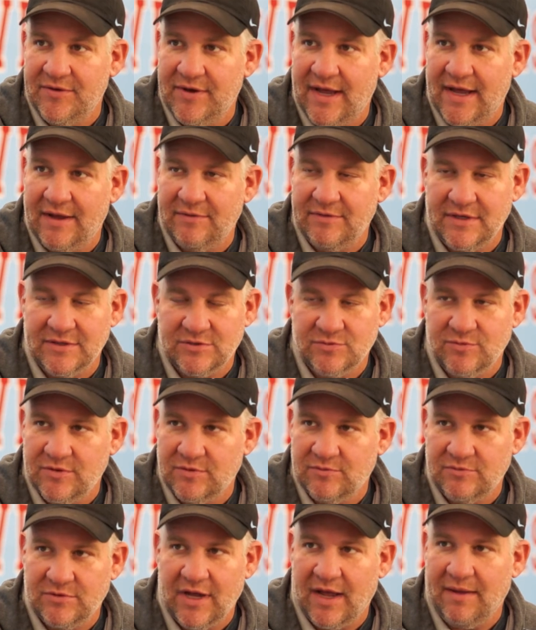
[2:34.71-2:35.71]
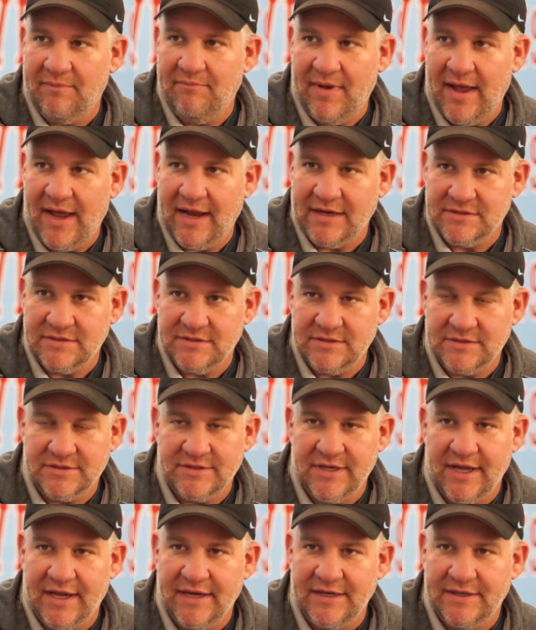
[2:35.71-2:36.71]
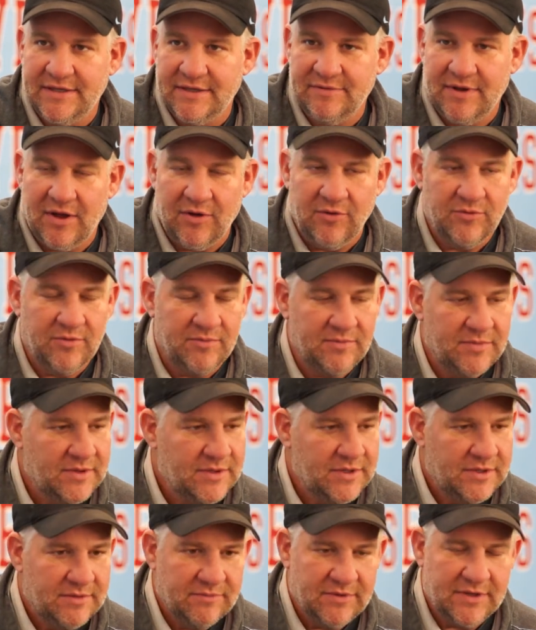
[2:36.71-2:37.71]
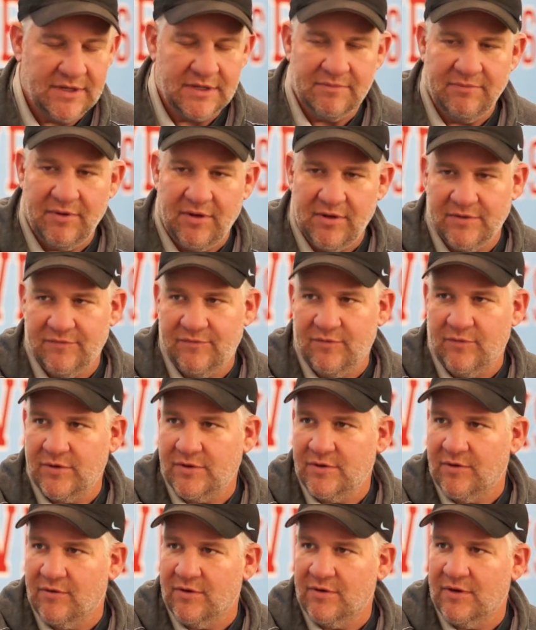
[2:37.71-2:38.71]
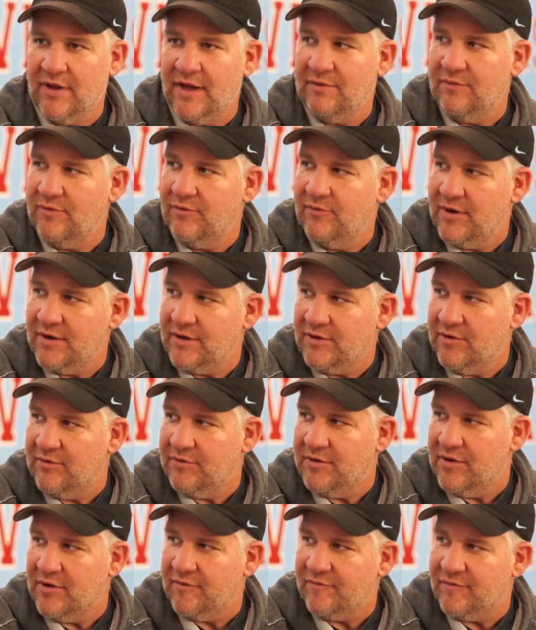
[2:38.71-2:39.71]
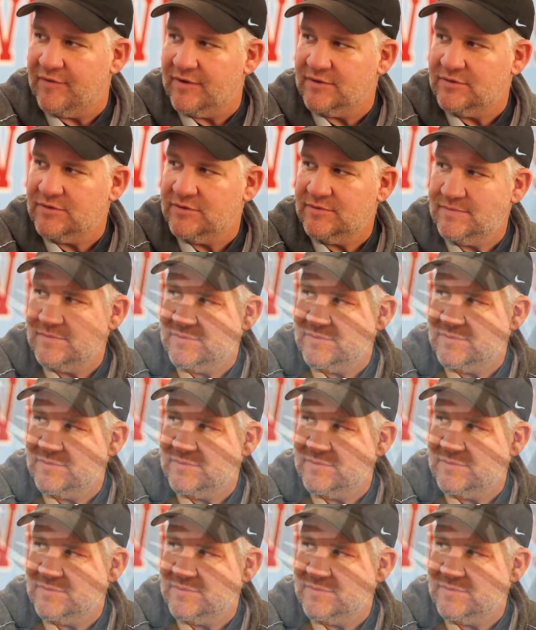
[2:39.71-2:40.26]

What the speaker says: night against one of the top backs in the state, and hold them. We get the ball at the 40-yard line, we're ready to go on offense.